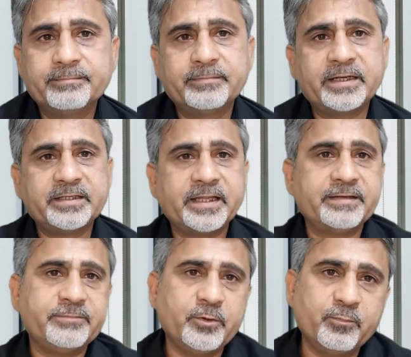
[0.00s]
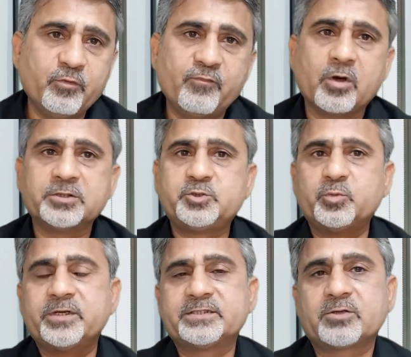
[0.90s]
and then you move on
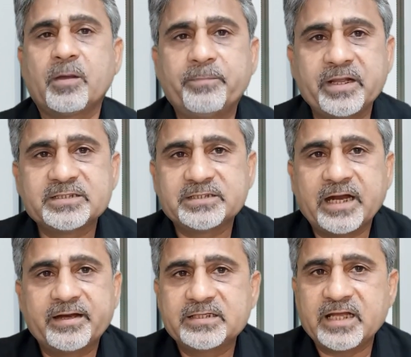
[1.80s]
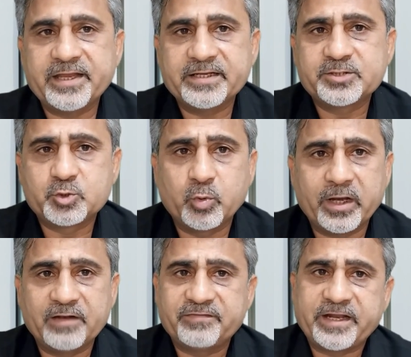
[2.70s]
towards complex standards, IS
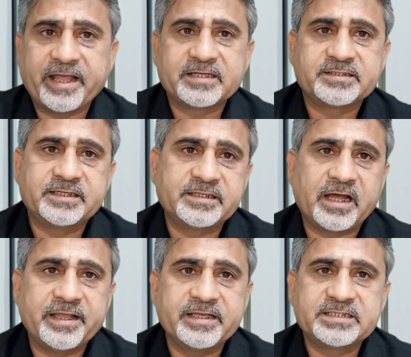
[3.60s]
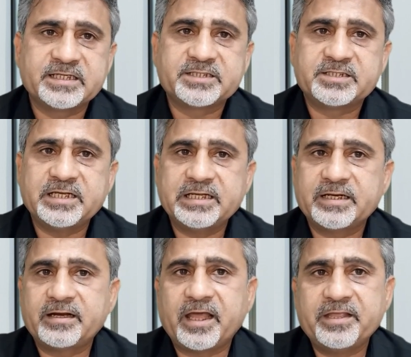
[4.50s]
12, tax, and IS 16,
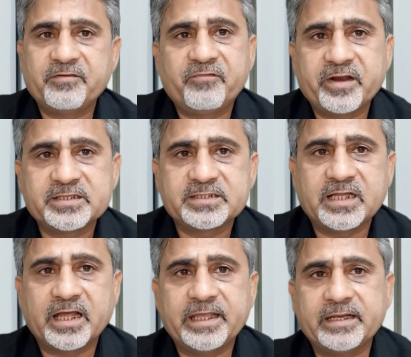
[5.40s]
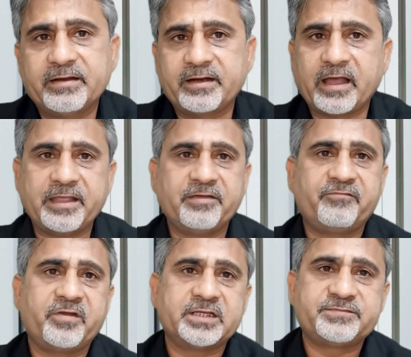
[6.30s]
and IFRS 9, and
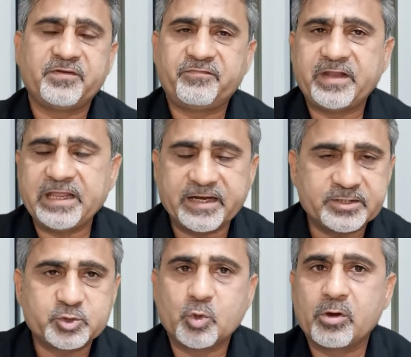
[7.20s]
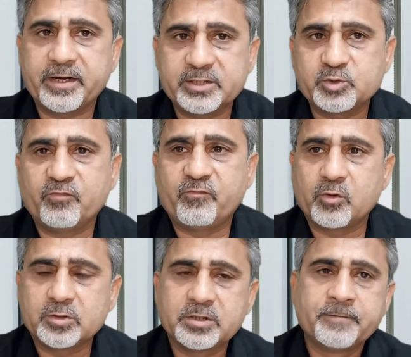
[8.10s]
IFRS 15, and so on and so
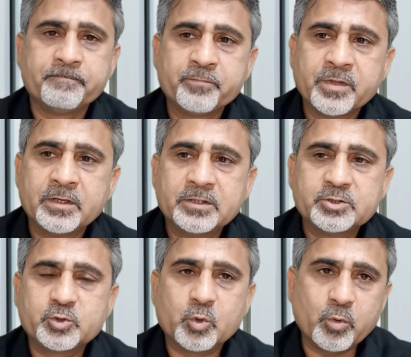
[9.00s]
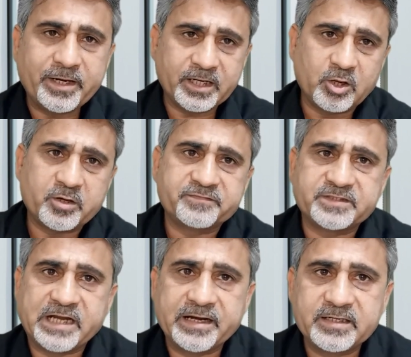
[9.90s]
forth. So quite a lot of
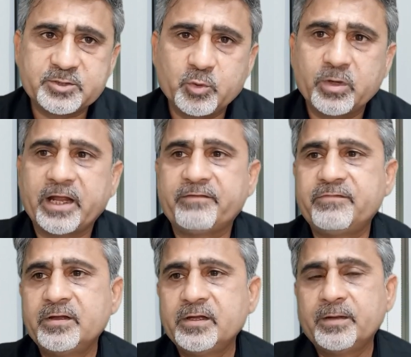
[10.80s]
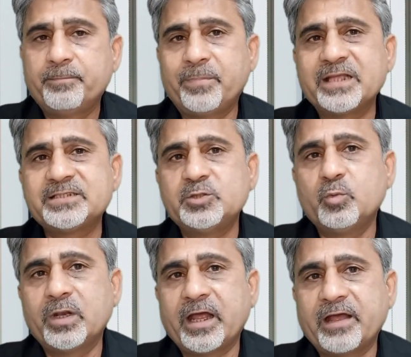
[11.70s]
standards you will have. Plus you
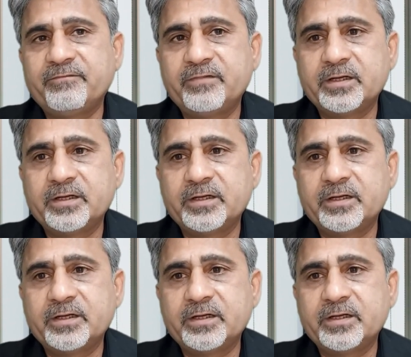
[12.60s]
will have,